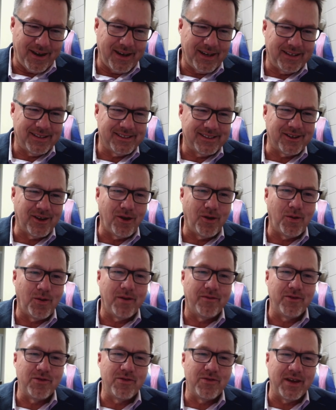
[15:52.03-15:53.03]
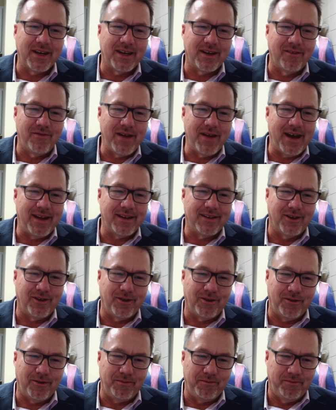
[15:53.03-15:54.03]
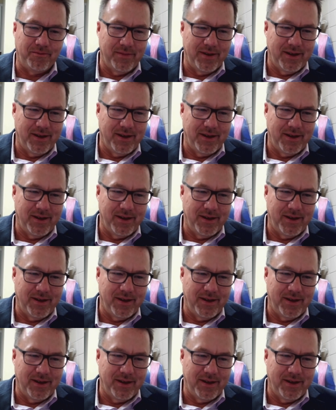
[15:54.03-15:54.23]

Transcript: right? So if you think of that term,